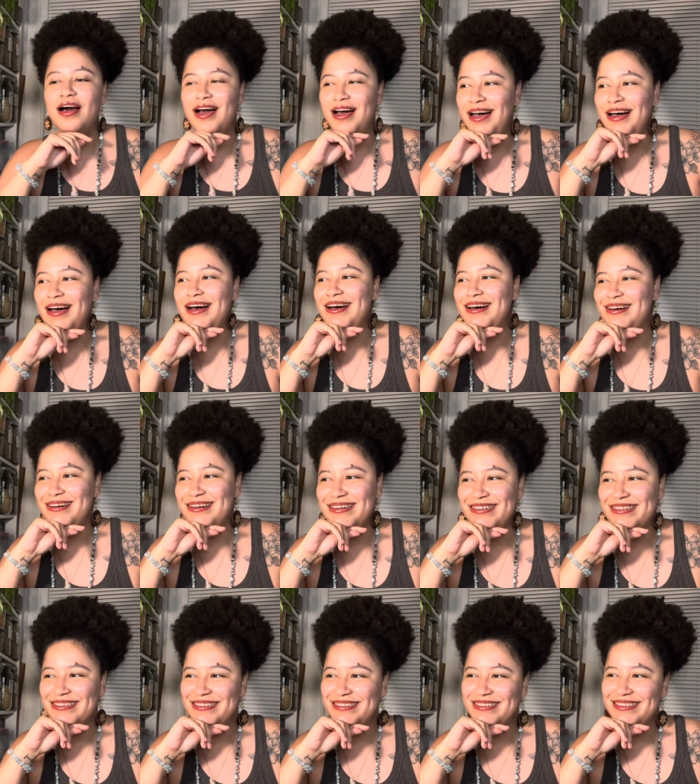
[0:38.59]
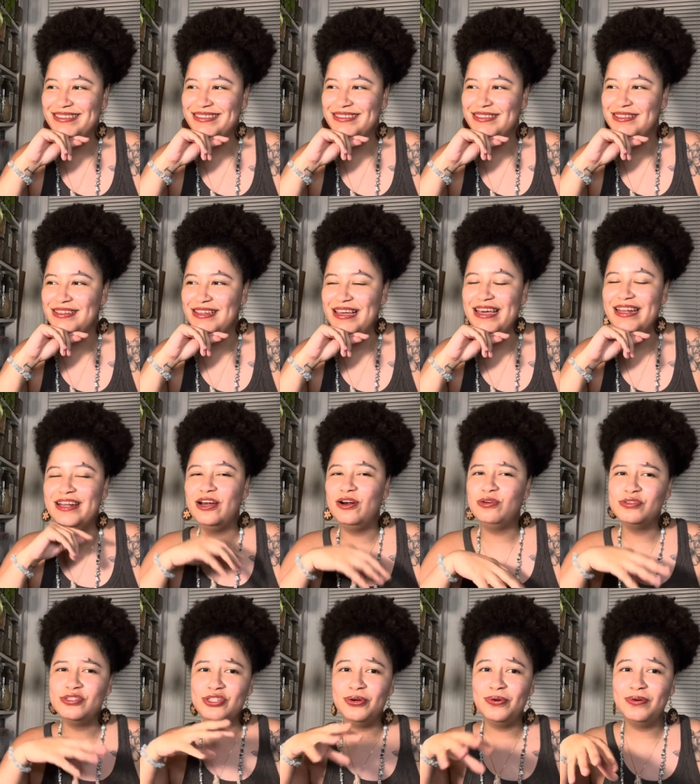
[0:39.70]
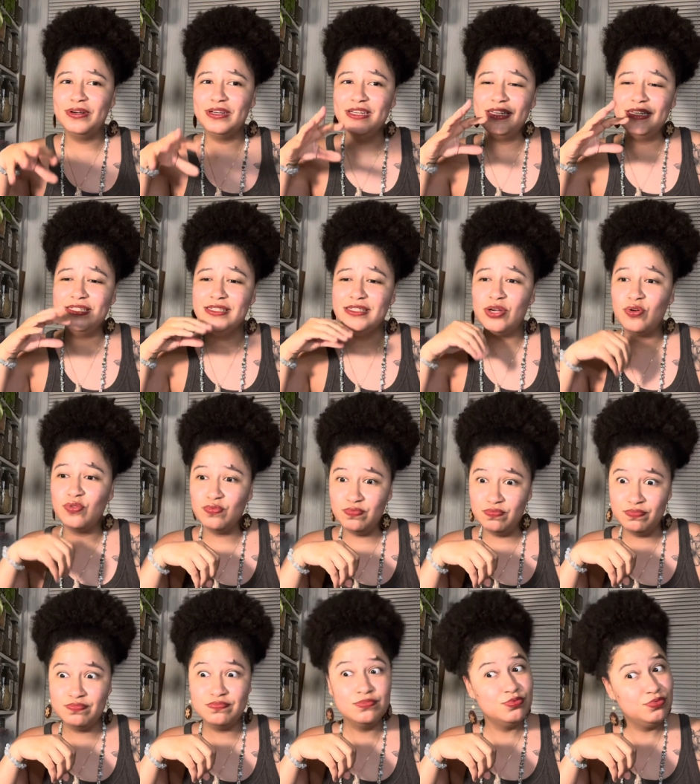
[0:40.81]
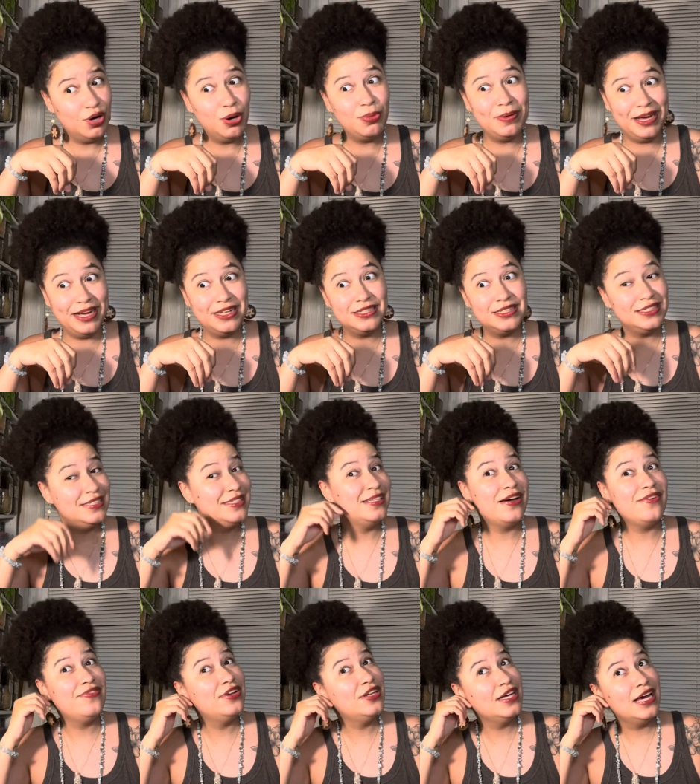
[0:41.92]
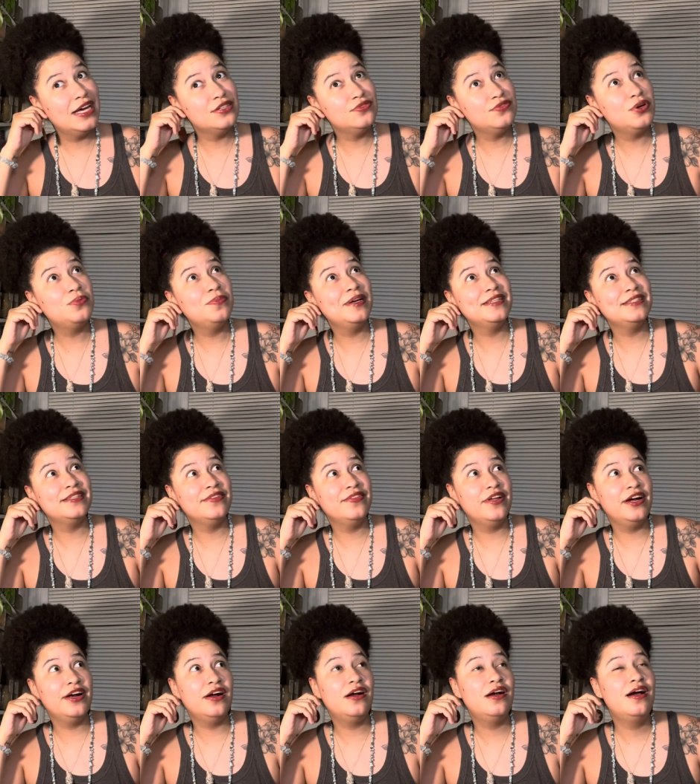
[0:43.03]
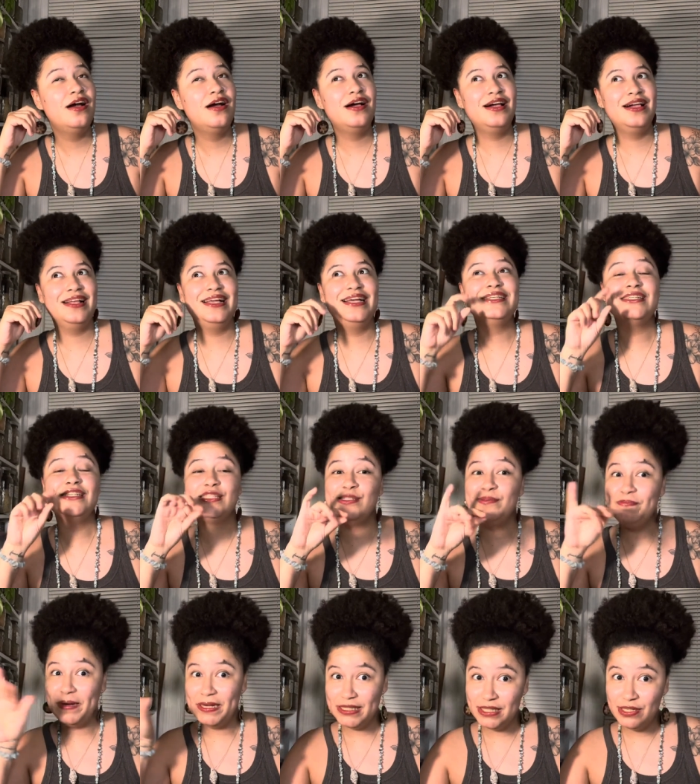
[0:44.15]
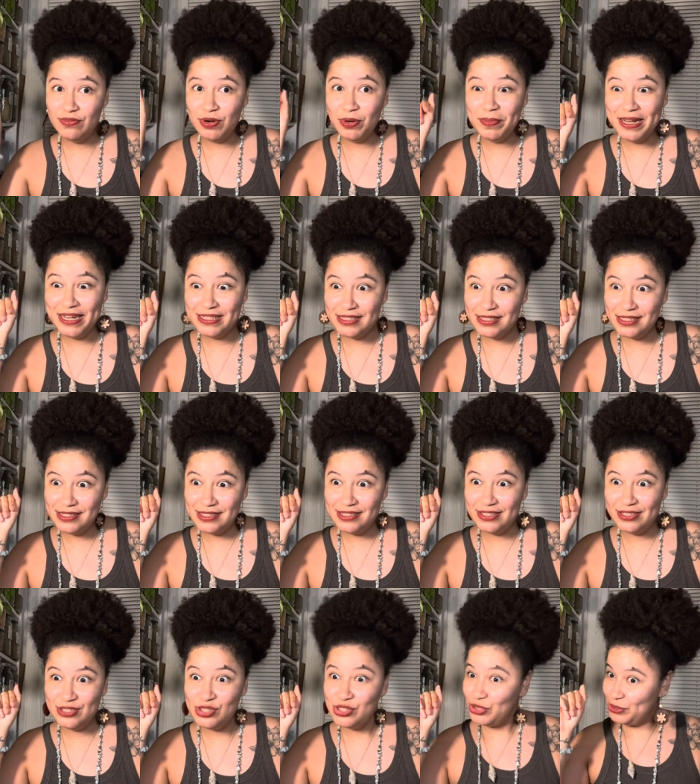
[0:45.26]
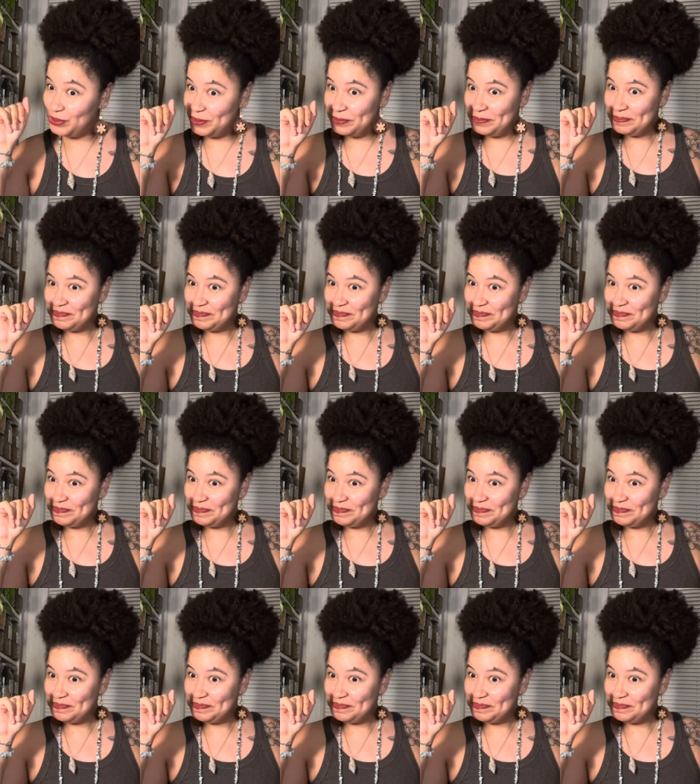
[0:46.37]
Uh, and it also is a romance, it definitely has romance in there. It's a spicy romance too.